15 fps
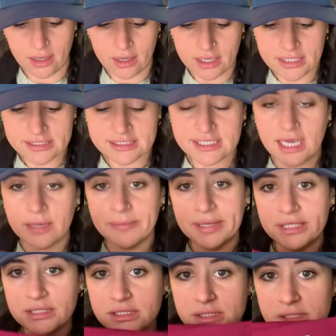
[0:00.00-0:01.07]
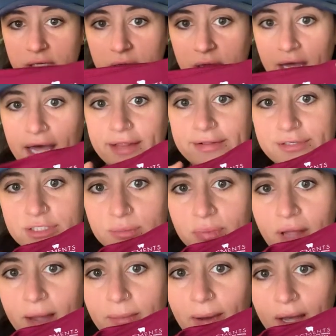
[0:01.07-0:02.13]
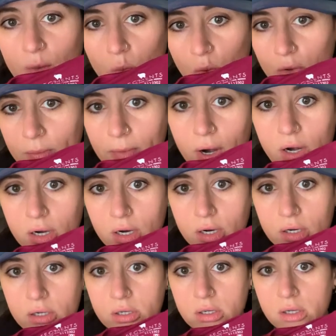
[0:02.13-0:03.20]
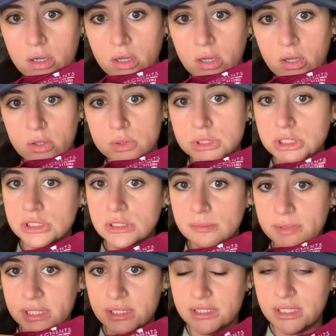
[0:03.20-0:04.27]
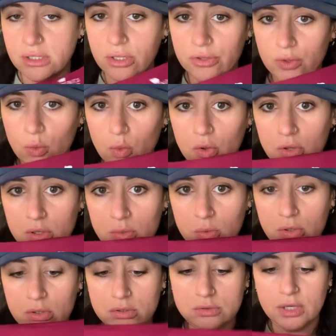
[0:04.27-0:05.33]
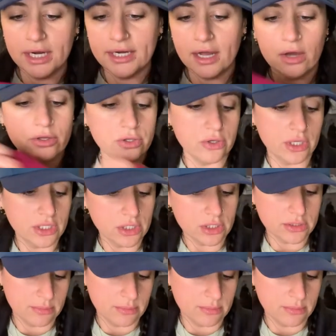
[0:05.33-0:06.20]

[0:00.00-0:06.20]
segments, and they're supplied by Woolmark, which is a big deal in the wool world right now. You can look them